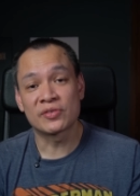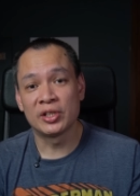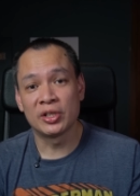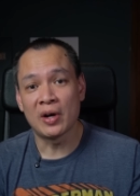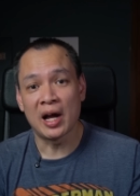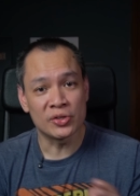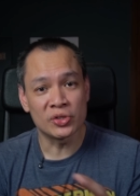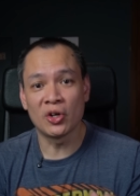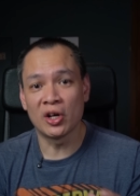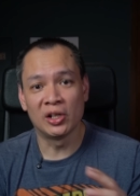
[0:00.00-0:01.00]
video, I also
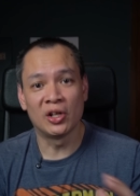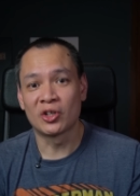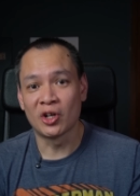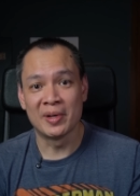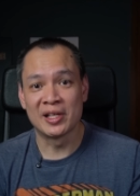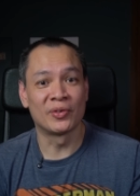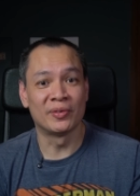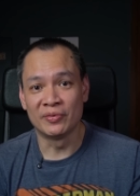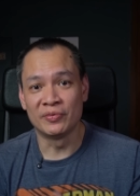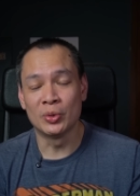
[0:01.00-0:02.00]
got a lot of comments
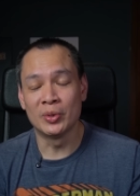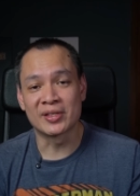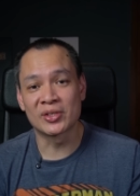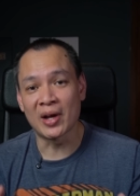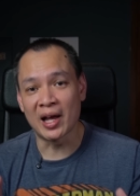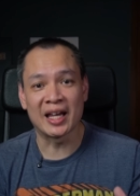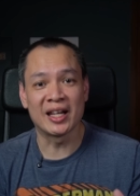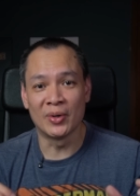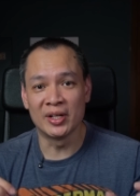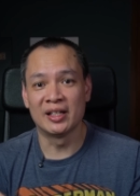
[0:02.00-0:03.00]
from the viewers, so I kind
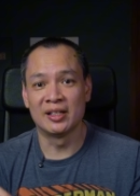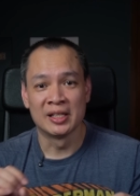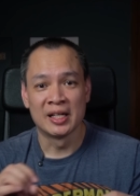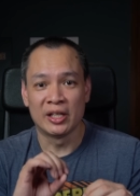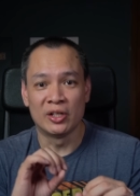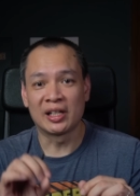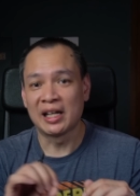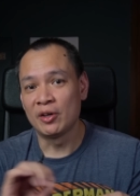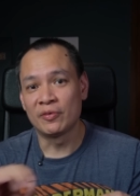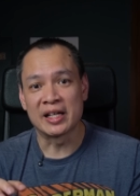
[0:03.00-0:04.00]
of want to, you know,
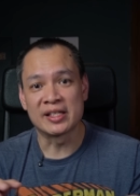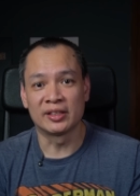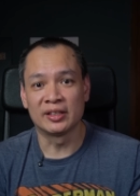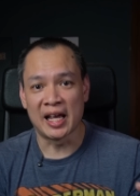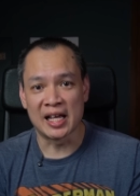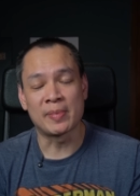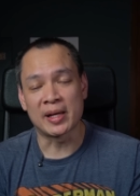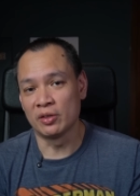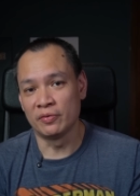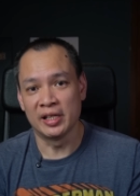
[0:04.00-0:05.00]
clarify certain
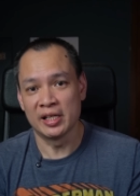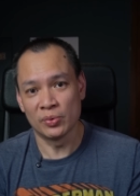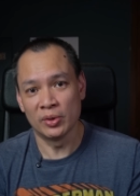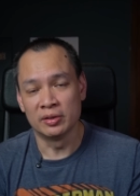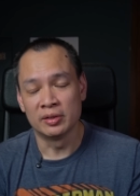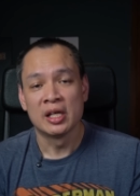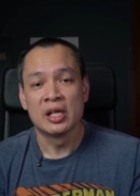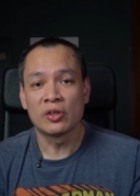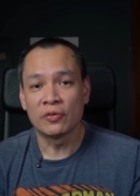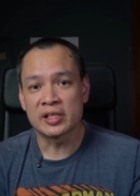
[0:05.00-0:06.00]
aspects of it as well.
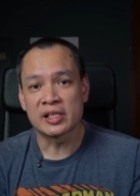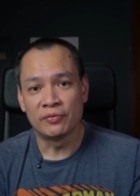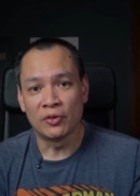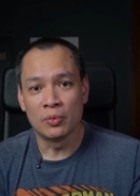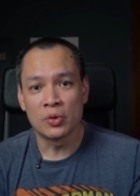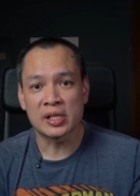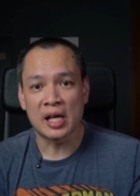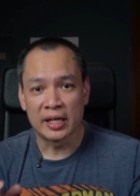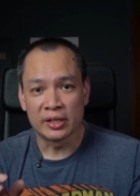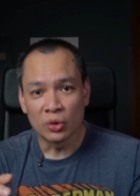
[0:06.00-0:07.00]
So first and foremost,
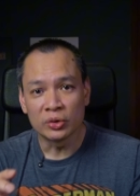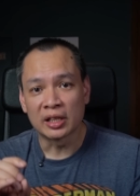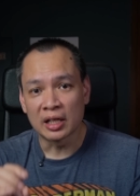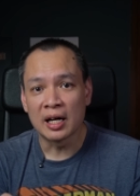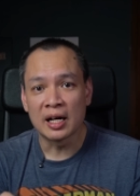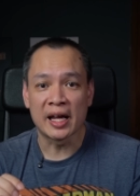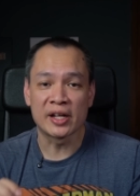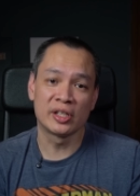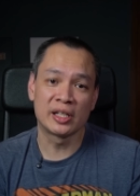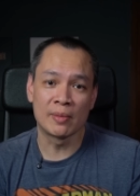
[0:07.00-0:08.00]
I know the car
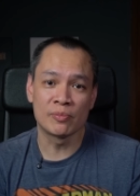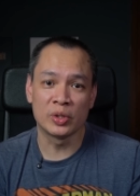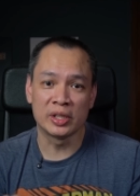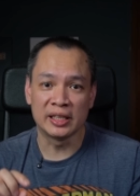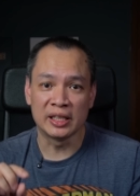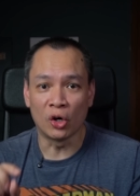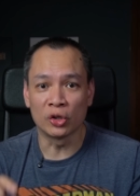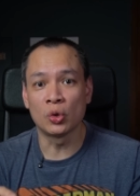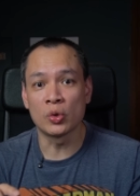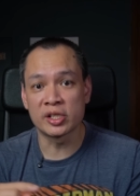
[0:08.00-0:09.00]
actually comes with the
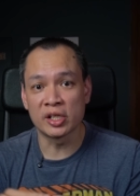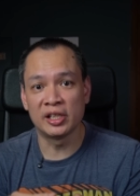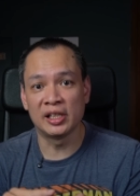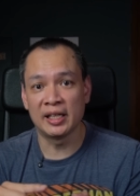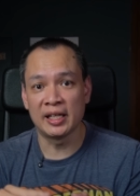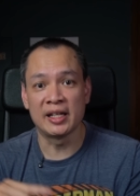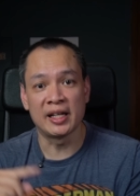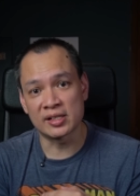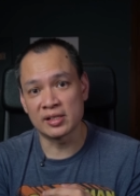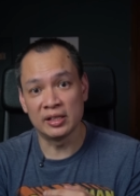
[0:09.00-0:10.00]
auto circulate and
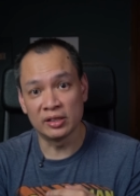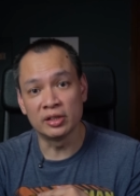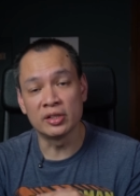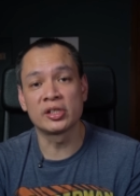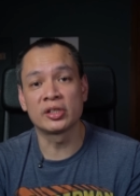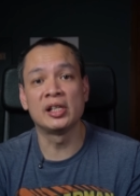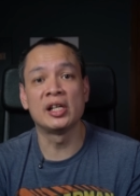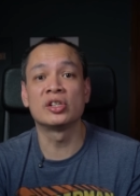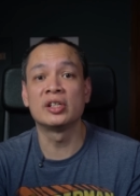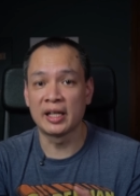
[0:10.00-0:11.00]
internal
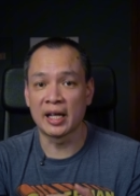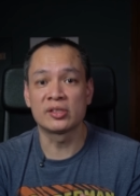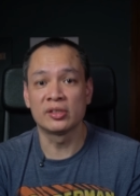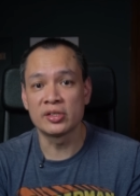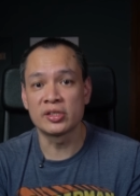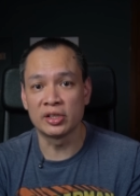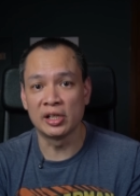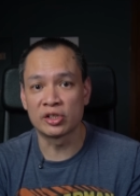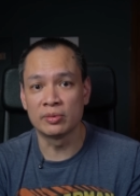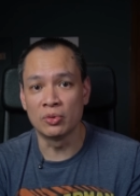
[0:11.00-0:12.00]
circulation and external
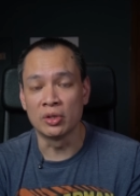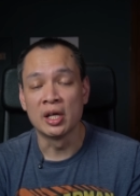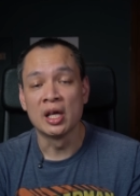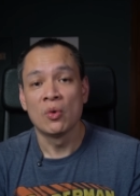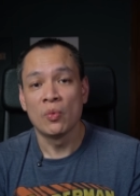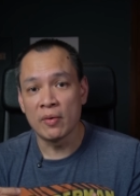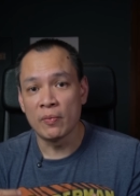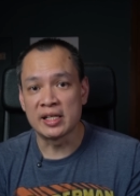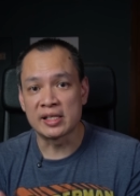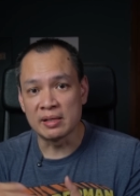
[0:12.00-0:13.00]
circulation mode, where
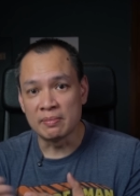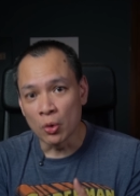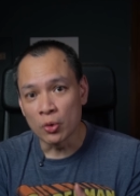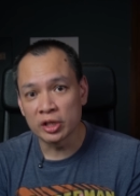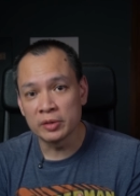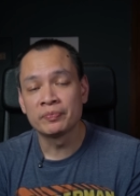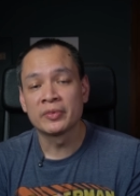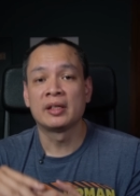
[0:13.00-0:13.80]
when it's in motion,